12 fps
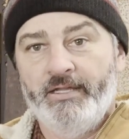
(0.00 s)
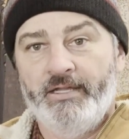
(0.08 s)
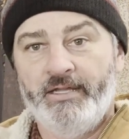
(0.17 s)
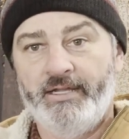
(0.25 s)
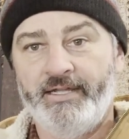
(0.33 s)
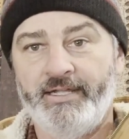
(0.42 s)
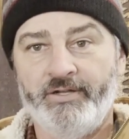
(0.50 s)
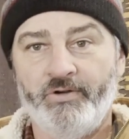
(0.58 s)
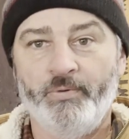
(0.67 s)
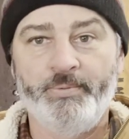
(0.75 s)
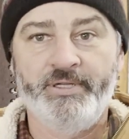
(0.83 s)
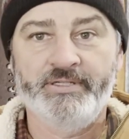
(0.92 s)
I
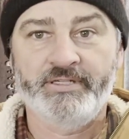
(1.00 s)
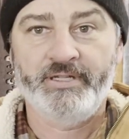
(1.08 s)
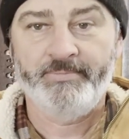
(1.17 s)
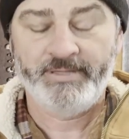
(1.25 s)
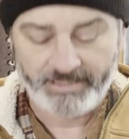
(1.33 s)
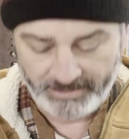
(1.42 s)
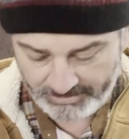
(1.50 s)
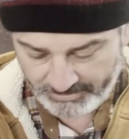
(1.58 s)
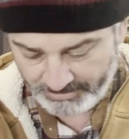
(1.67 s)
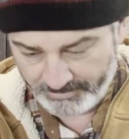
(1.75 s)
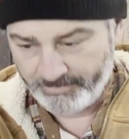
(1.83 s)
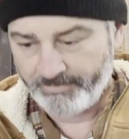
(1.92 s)
hope it doesn't come to that,
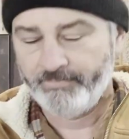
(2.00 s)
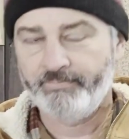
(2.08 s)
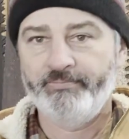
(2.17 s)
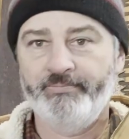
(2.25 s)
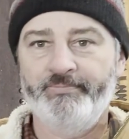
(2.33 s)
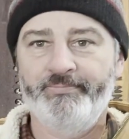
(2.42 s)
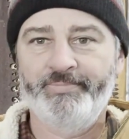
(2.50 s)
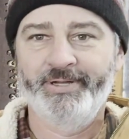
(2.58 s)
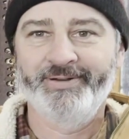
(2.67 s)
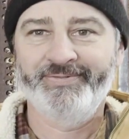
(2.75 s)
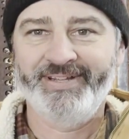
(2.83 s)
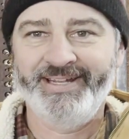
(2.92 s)
but
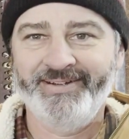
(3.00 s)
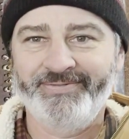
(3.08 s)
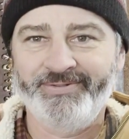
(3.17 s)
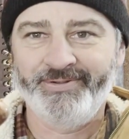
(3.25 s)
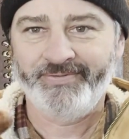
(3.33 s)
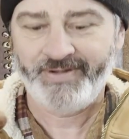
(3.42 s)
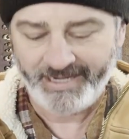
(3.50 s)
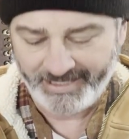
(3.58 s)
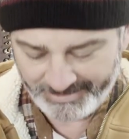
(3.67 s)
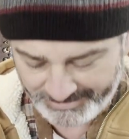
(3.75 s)
if I have to, I've got it.